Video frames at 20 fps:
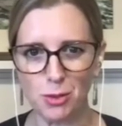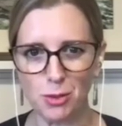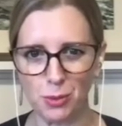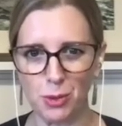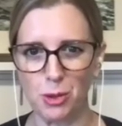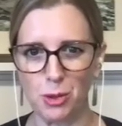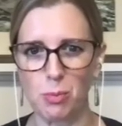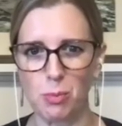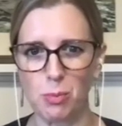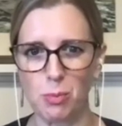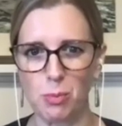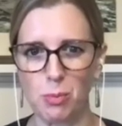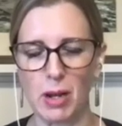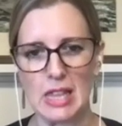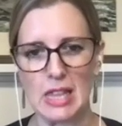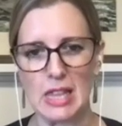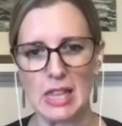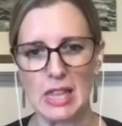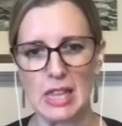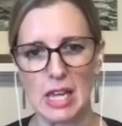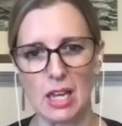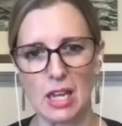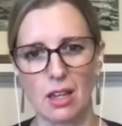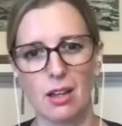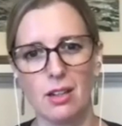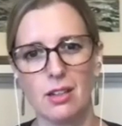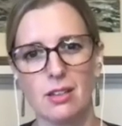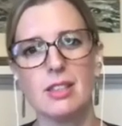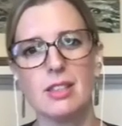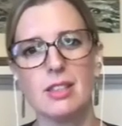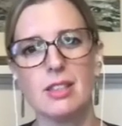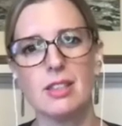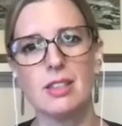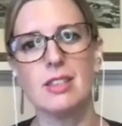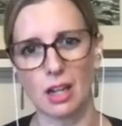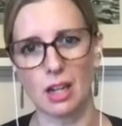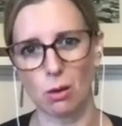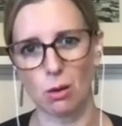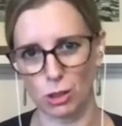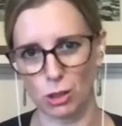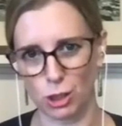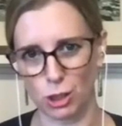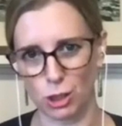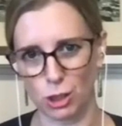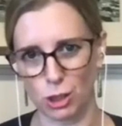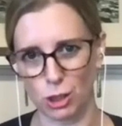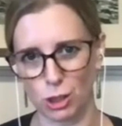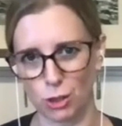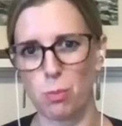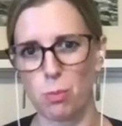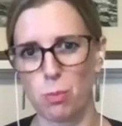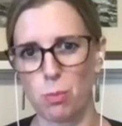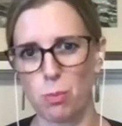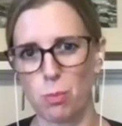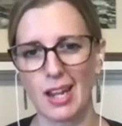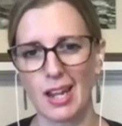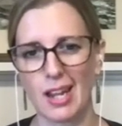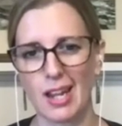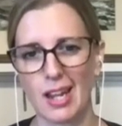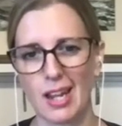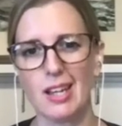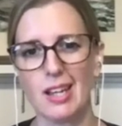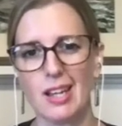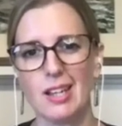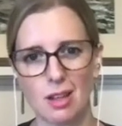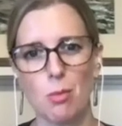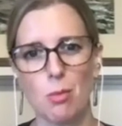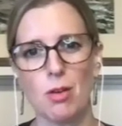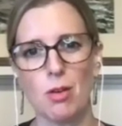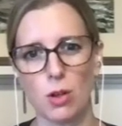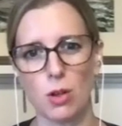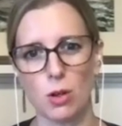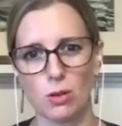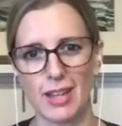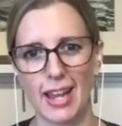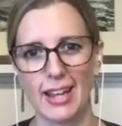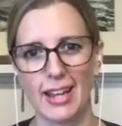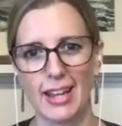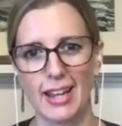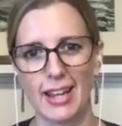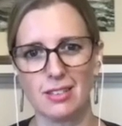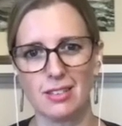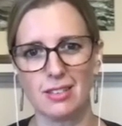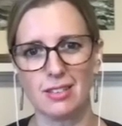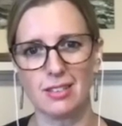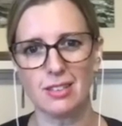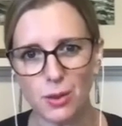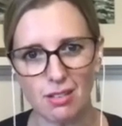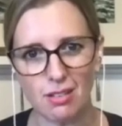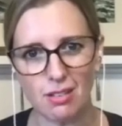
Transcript: But I think the distinguisher for Putney is some of those ancillary